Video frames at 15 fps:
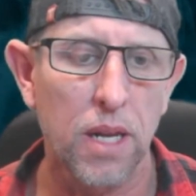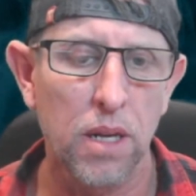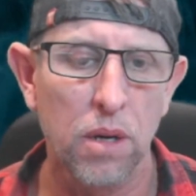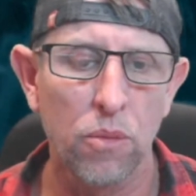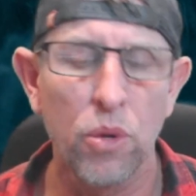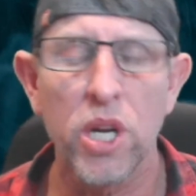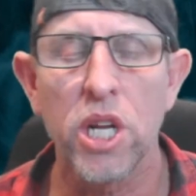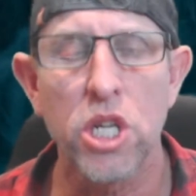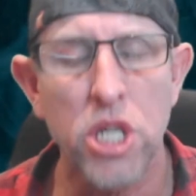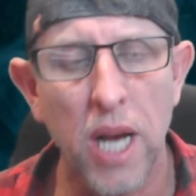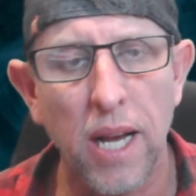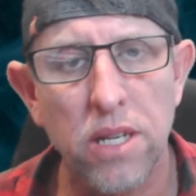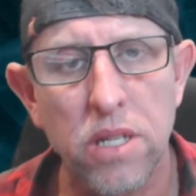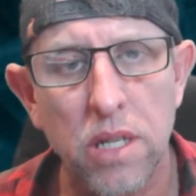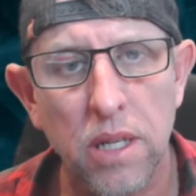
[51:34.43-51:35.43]

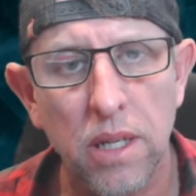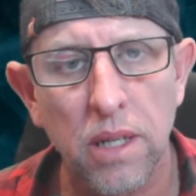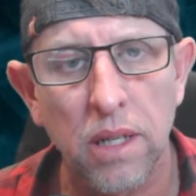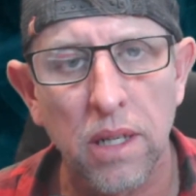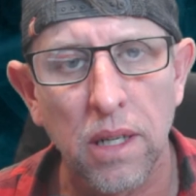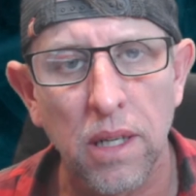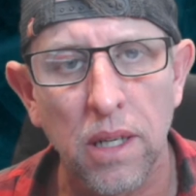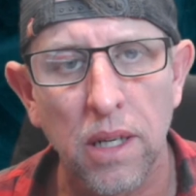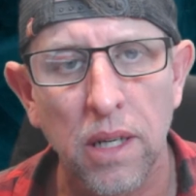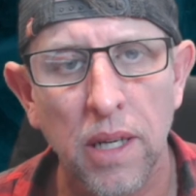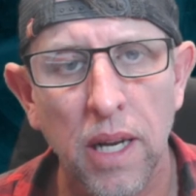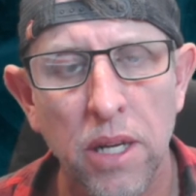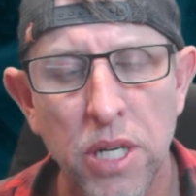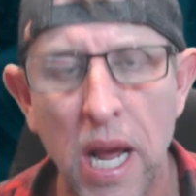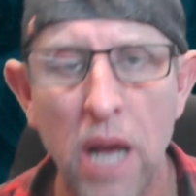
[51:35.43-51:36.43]
readjust. You know,
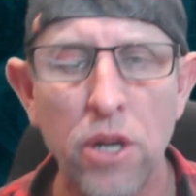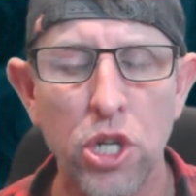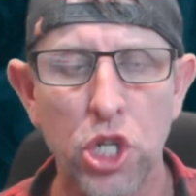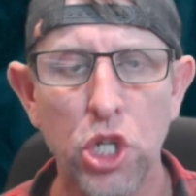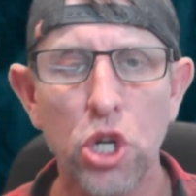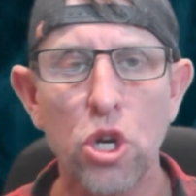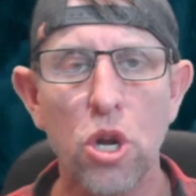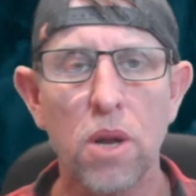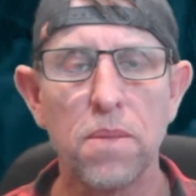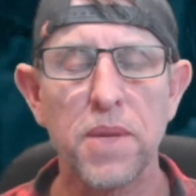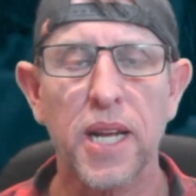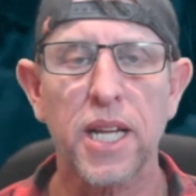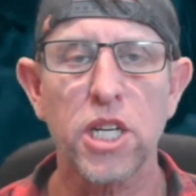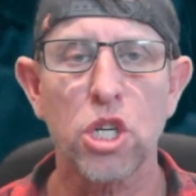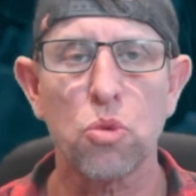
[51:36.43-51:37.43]
don't assume you
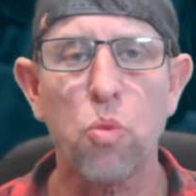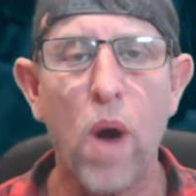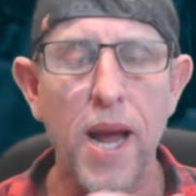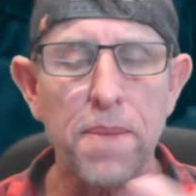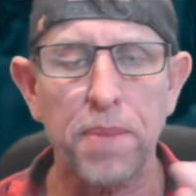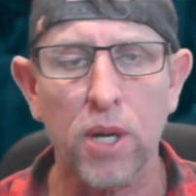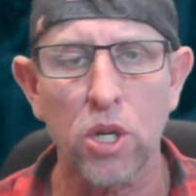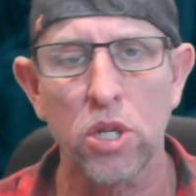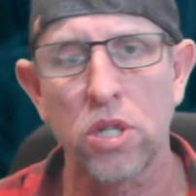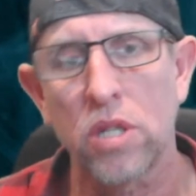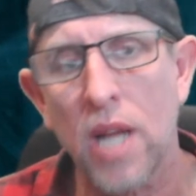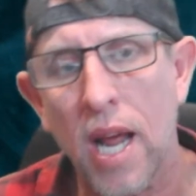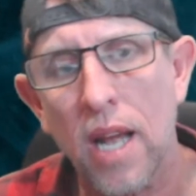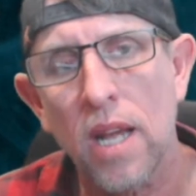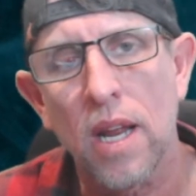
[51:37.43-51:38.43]
can just wait, because
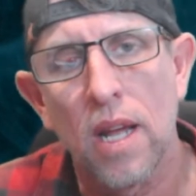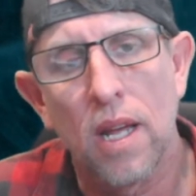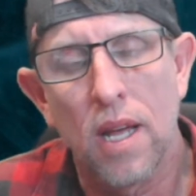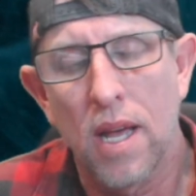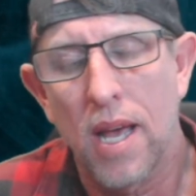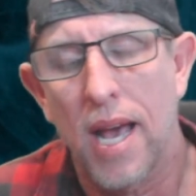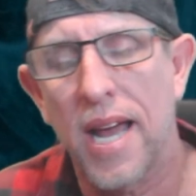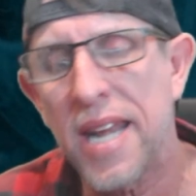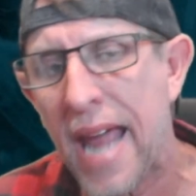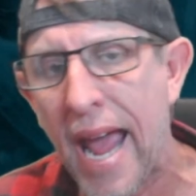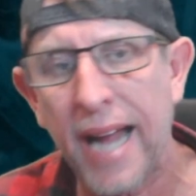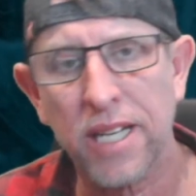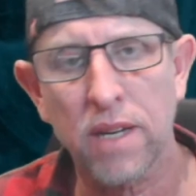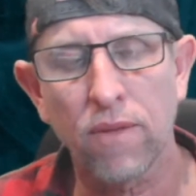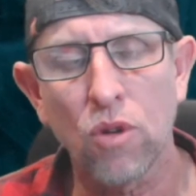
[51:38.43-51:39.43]
then an
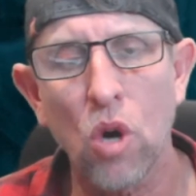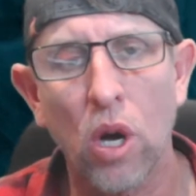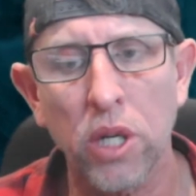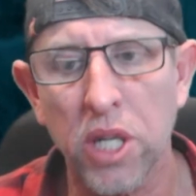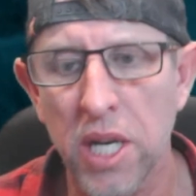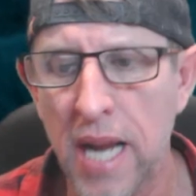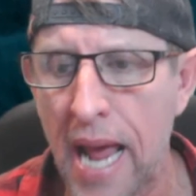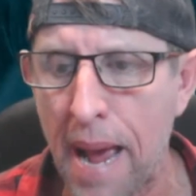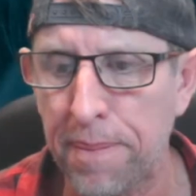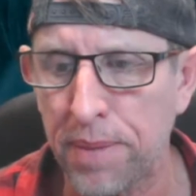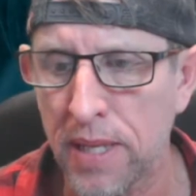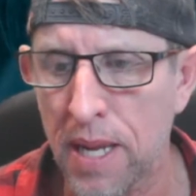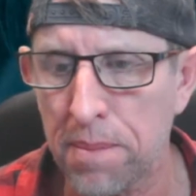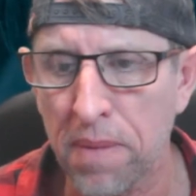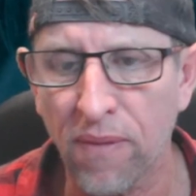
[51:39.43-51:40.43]
act of God can happen.
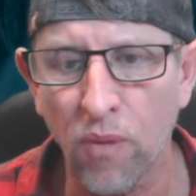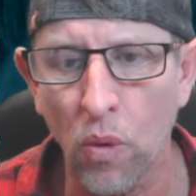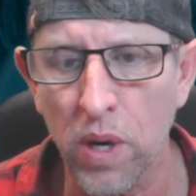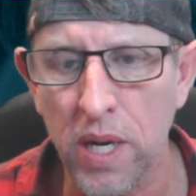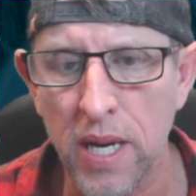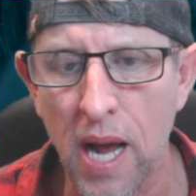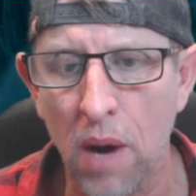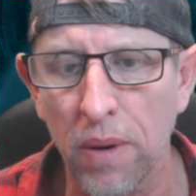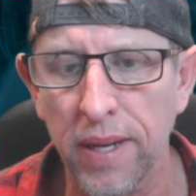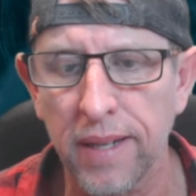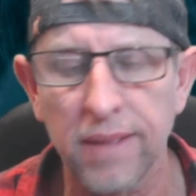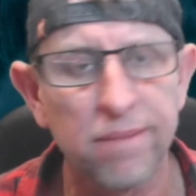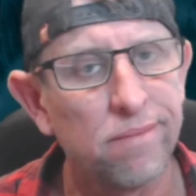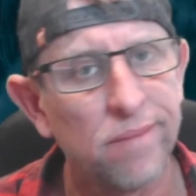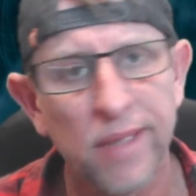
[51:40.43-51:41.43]
Then before you know it,
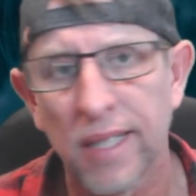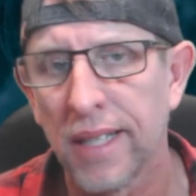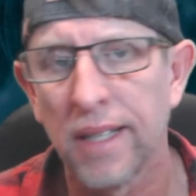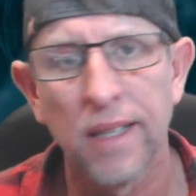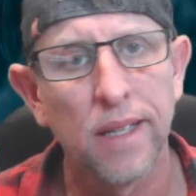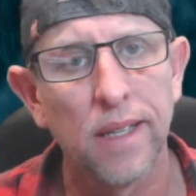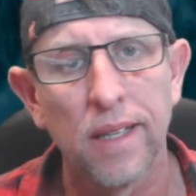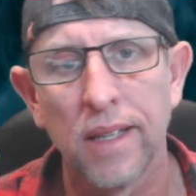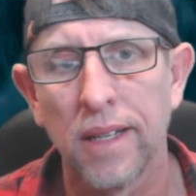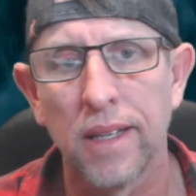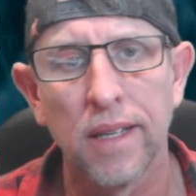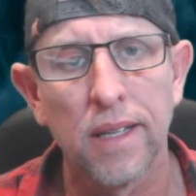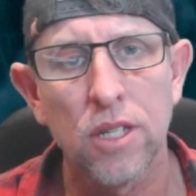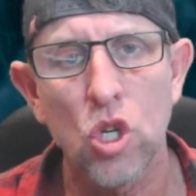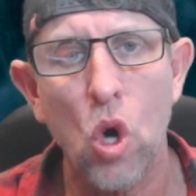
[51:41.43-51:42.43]

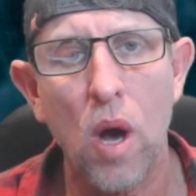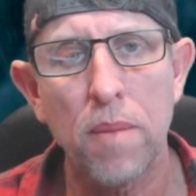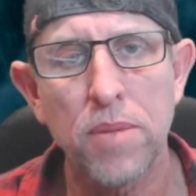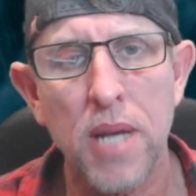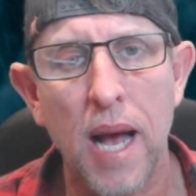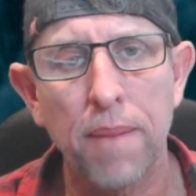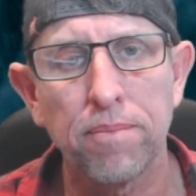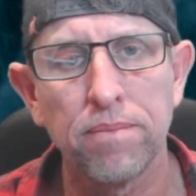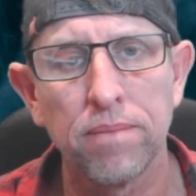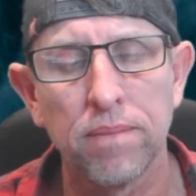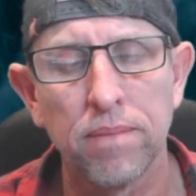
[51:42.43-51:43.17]
time's up,